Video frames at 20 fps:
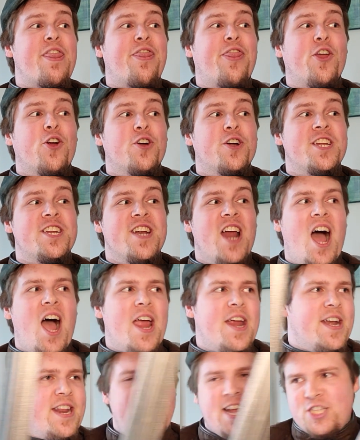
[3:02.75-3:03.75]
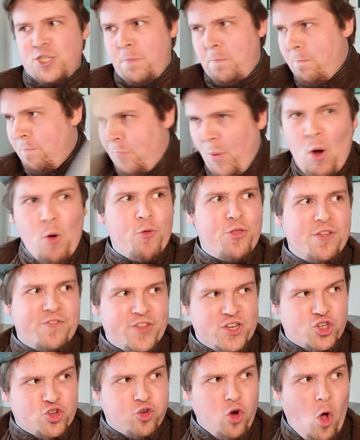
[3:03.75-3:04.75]
thirty-nine hits both of
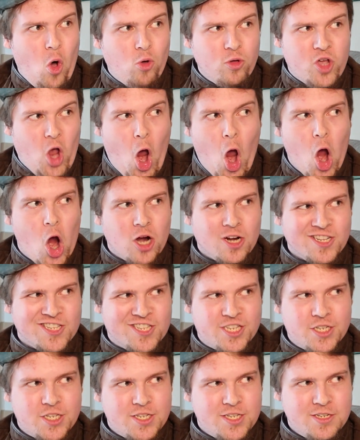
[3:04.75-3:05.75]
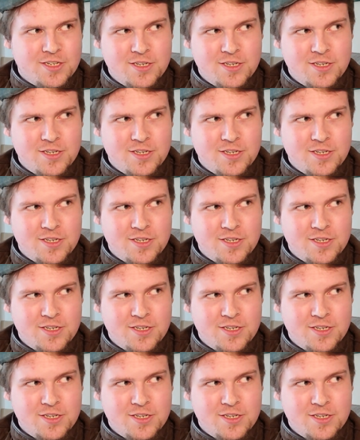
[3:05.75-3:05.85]
the troll guards. I